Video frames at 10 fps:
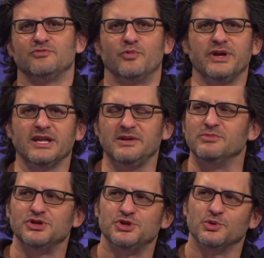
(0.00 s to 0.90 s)
really
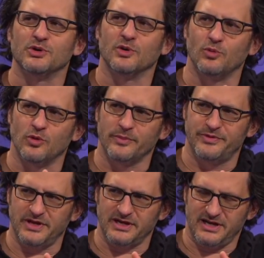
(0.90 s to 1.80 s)
mature
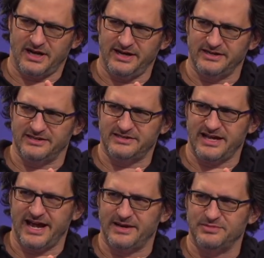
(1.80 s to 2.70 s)
warmth and kindness
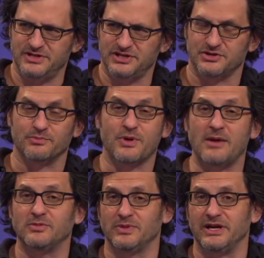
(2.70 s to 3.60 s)
to Adam's sister,
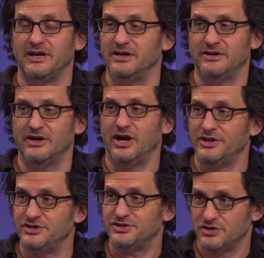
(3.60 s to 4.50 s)
probably
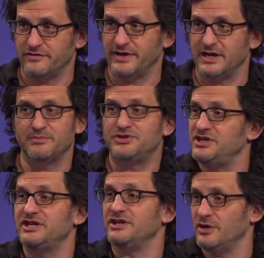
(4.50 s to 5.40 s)
undeserving it, but
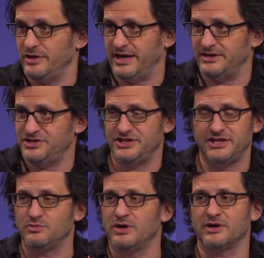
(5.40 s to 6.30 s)
she didn't know that. She
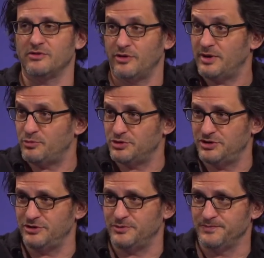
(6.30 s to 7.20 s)
did what a grown-up
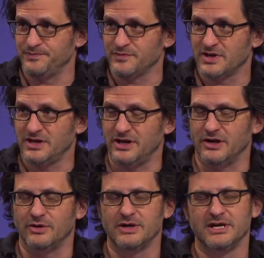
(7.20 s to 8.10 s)
would do, you
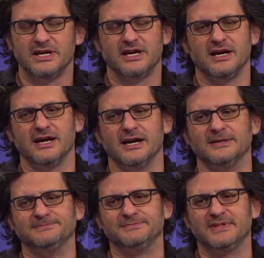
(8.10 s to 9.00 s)
know?
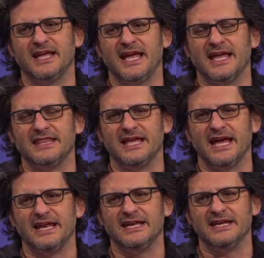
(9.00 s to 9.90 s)
And
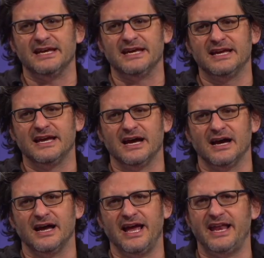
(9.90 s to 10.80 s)
then,
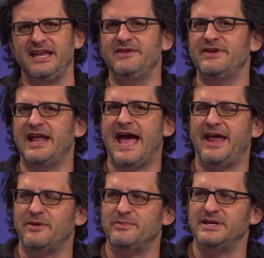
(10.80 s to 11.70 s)
and even
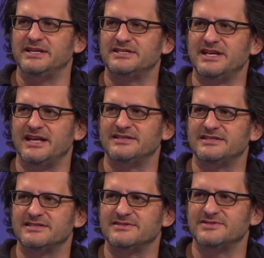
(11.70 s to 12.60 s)
Adam, in a
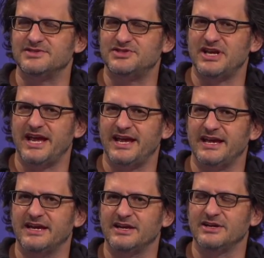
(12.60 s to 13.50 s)
sense,
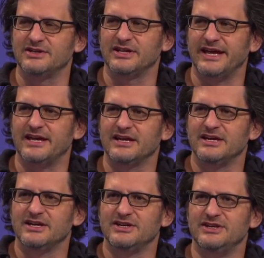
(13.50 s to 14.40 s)
saying, like,
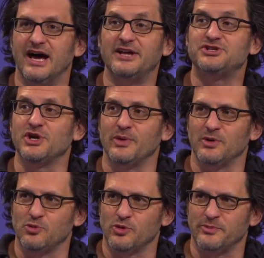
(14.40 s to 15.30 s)
not
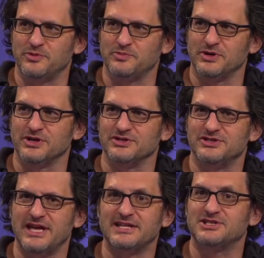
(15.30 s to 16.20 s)
showing warmth because
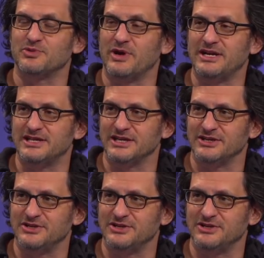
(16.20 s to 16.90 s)
that's the right thing